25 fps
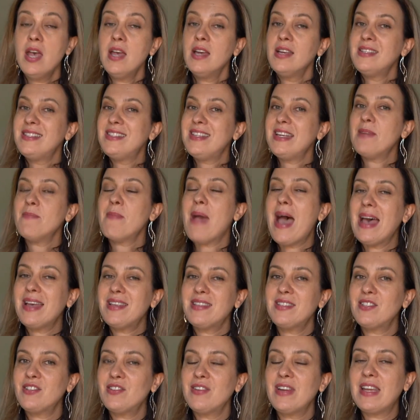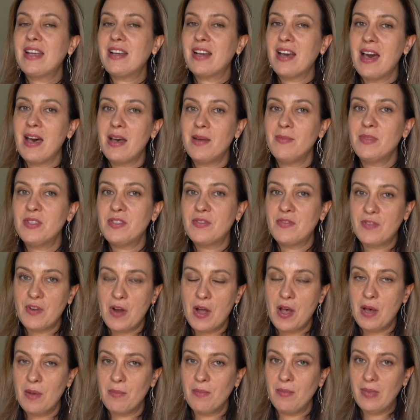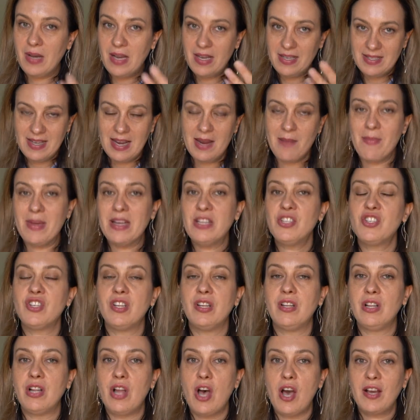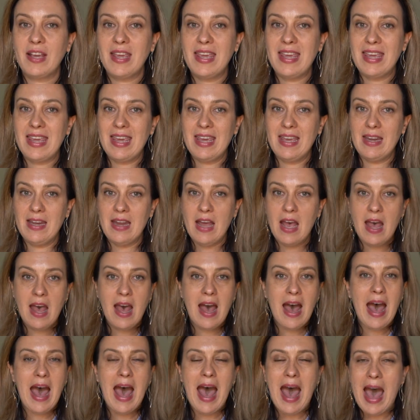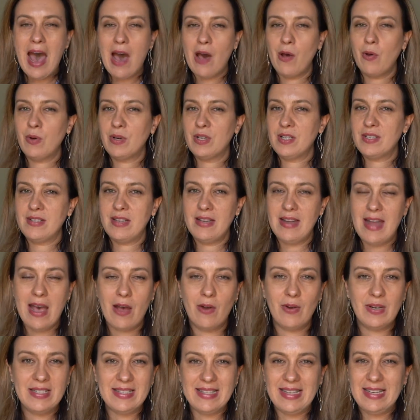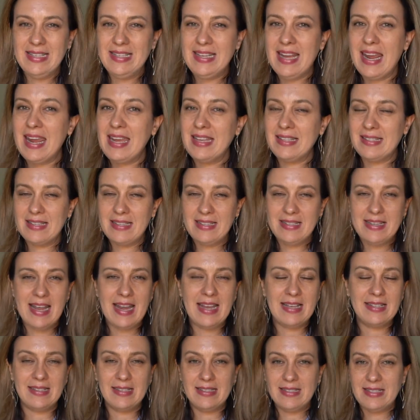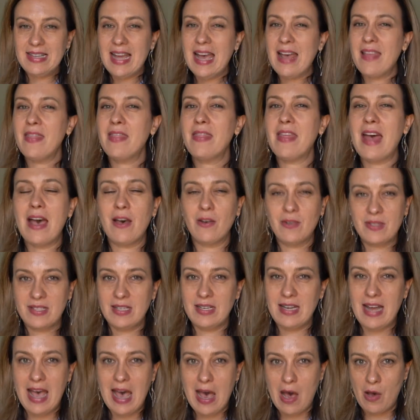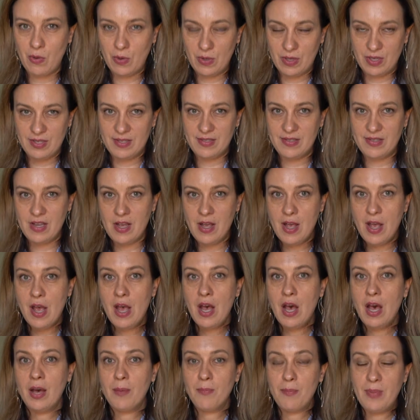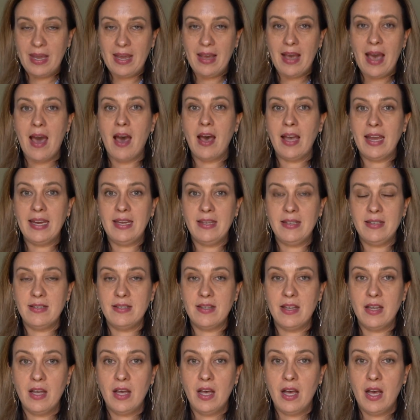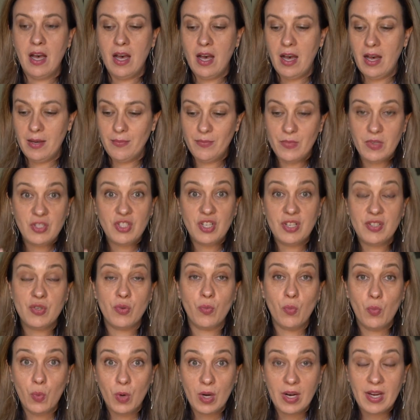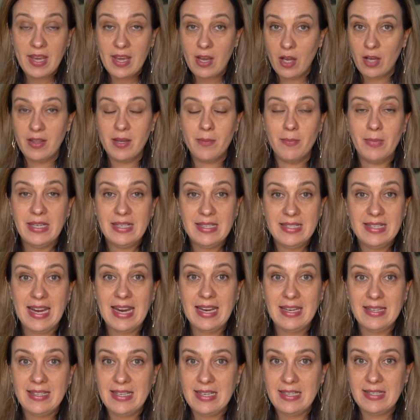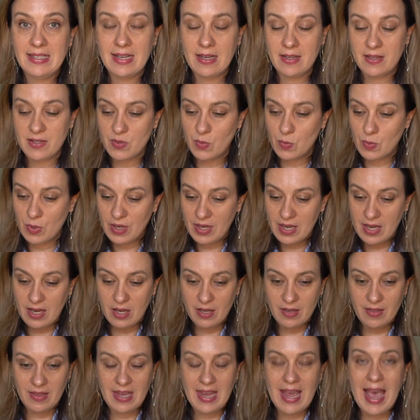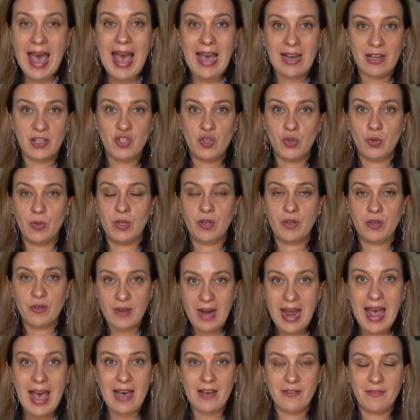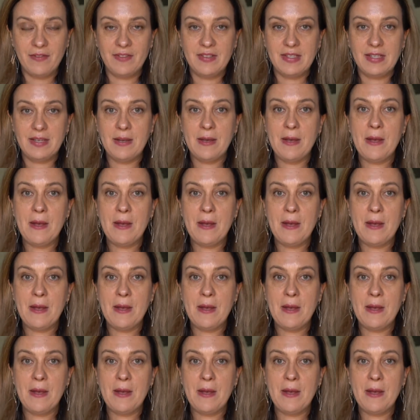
See, mastery comes from, as I mentioned, logging in hours and hours and days and 10,000 hours behind just working on the mundane details, working on the actual craft.